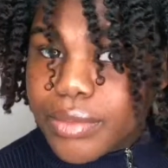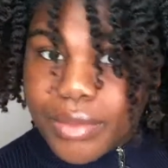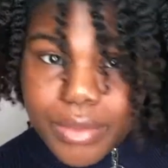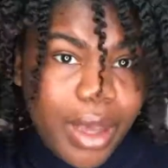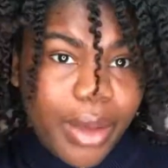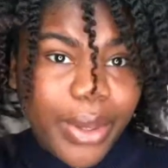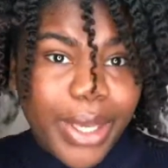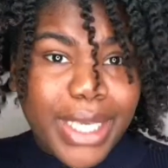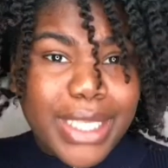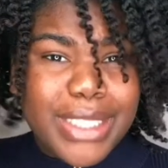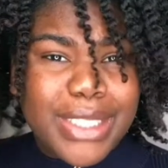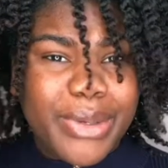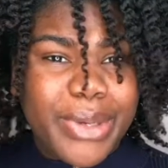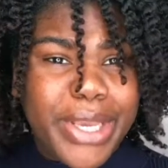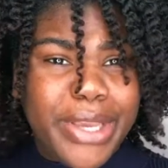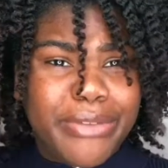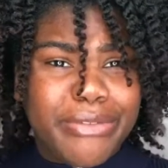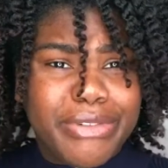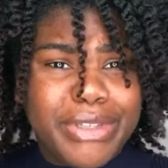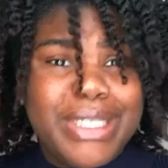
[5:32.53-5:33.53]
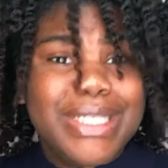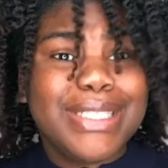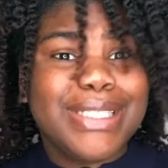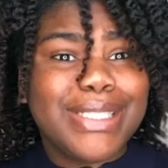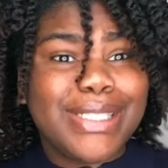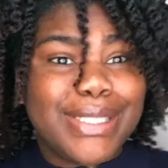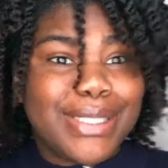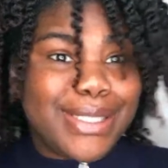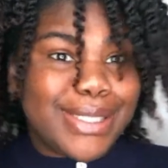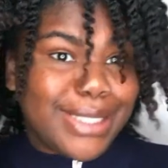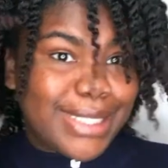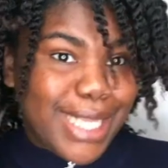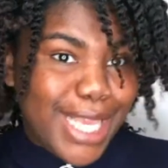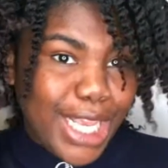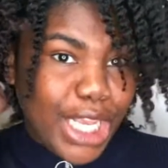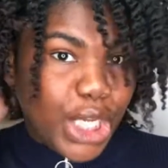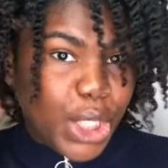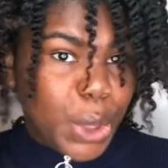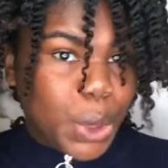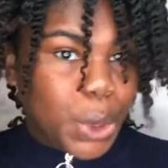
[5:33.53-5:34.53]
Okay, so every
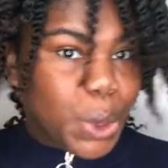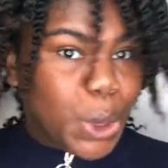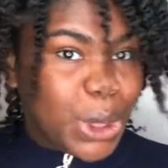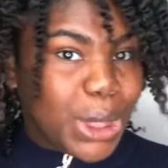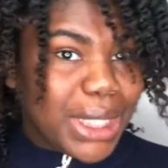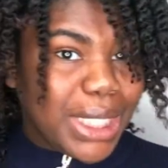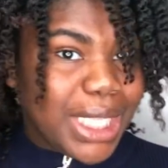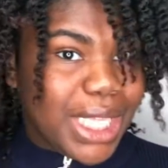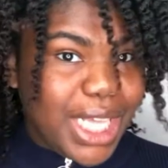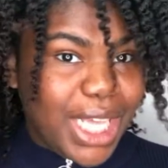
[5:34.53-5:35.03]
single